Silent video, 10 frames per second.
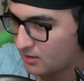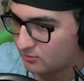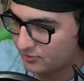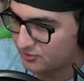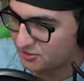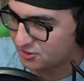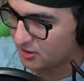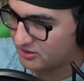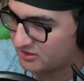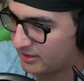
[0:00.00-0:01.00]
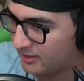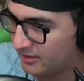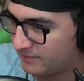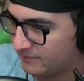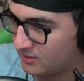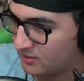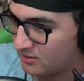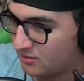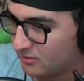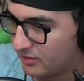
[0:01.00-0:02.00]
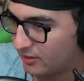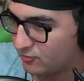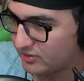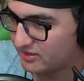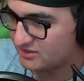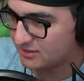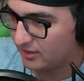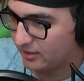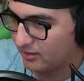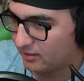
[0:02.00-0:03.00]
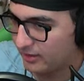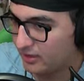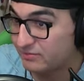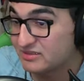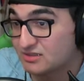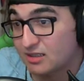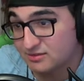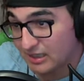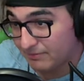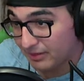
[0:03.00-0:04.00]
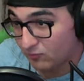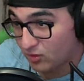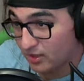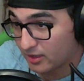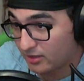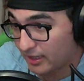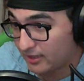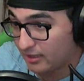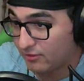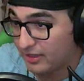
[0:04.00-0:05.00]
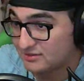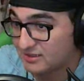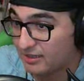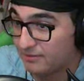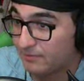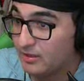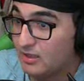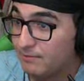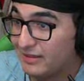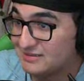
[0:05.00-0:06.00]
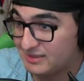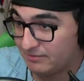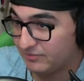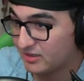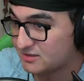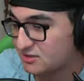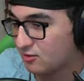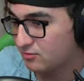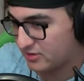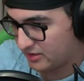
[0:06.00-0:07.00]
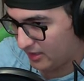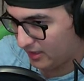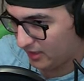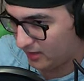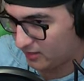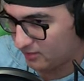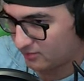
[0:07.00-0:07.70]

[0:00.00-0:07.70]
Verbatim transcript: reduce our charge time increase enemy stun time by one and air hang time by 10 beats okay